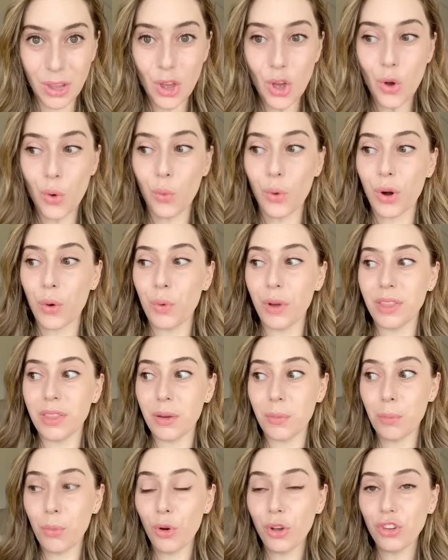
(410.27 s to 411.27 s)
where when the
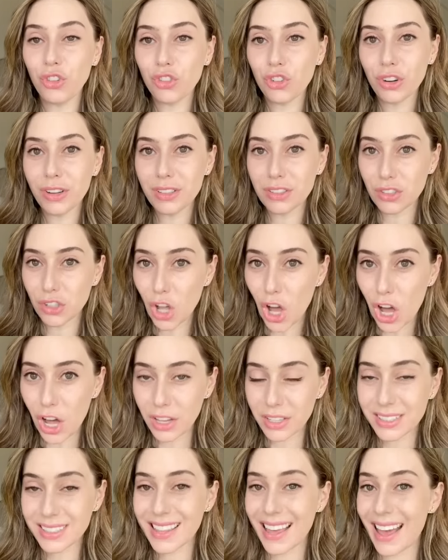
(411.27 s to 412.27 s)
moisture is
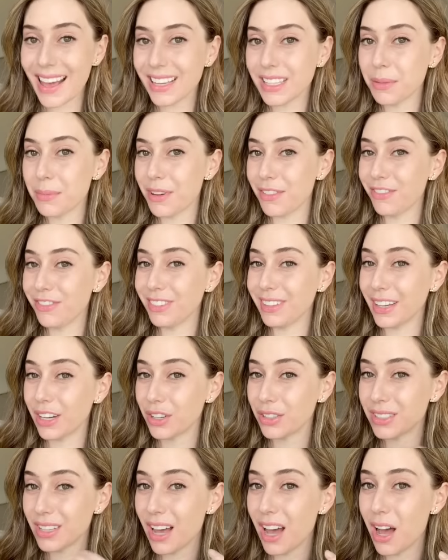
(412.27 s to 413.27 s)
lost, the eczema
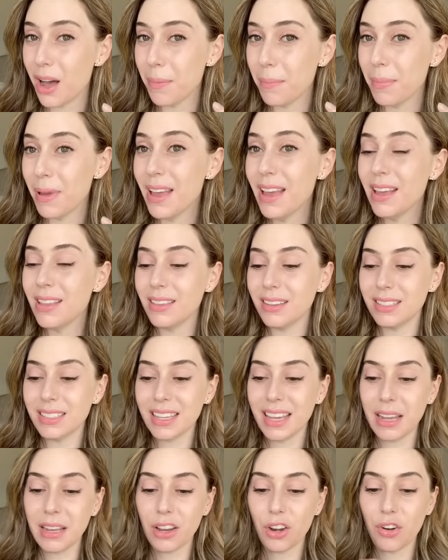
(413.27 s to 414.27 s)
flares up, the
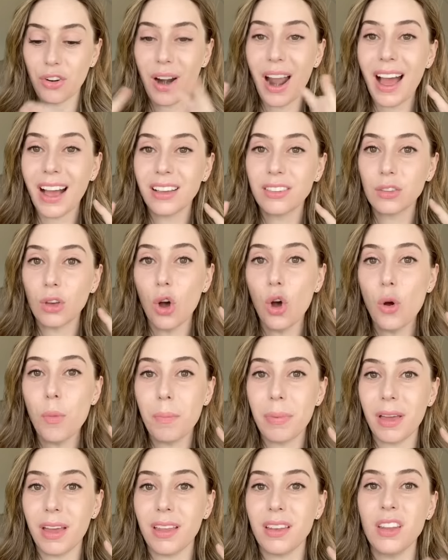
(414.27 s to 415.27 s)
skin cracks
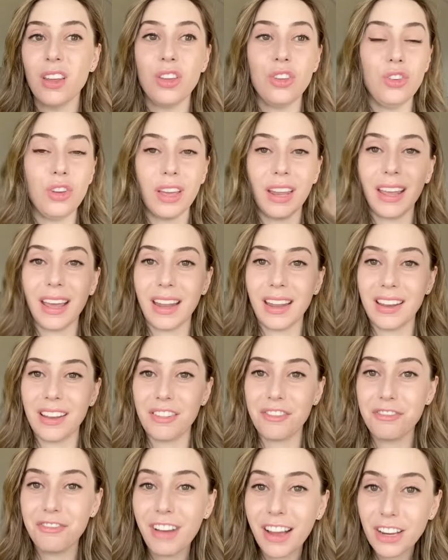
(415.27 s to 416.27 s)
open, you can get an
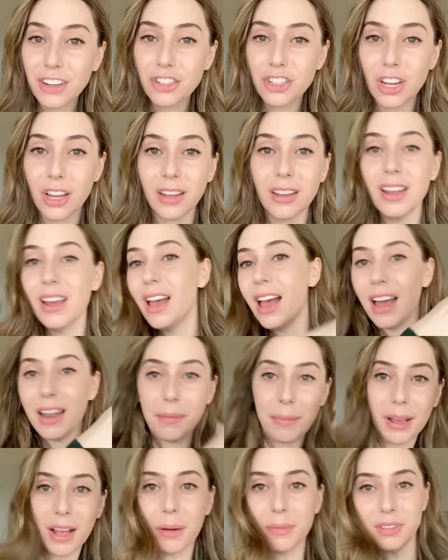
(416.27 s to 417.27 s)
infection, and it
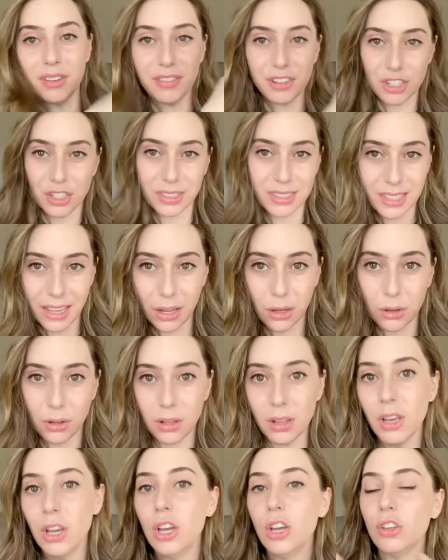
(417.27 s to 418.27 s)
becomes a vicious
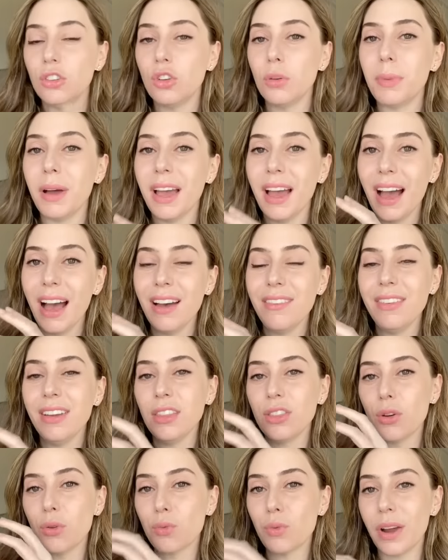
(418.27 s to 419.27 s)
cycle. So by having
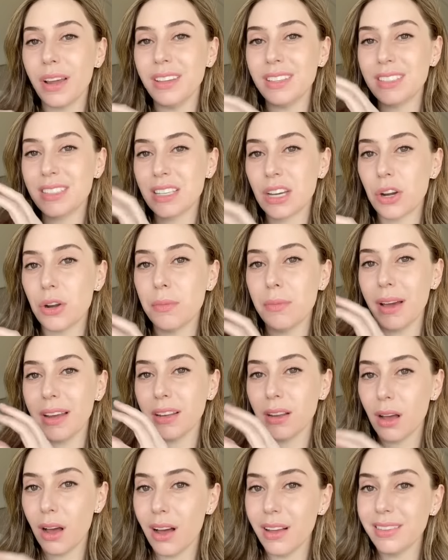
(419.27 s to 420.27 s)
the right
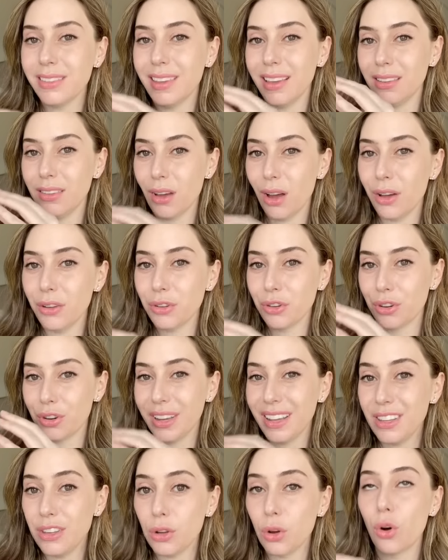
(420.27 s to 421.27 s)
ceramide content on your
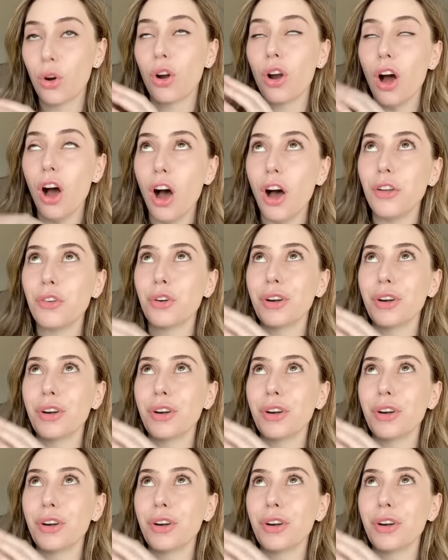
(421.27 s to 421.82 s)
in or on or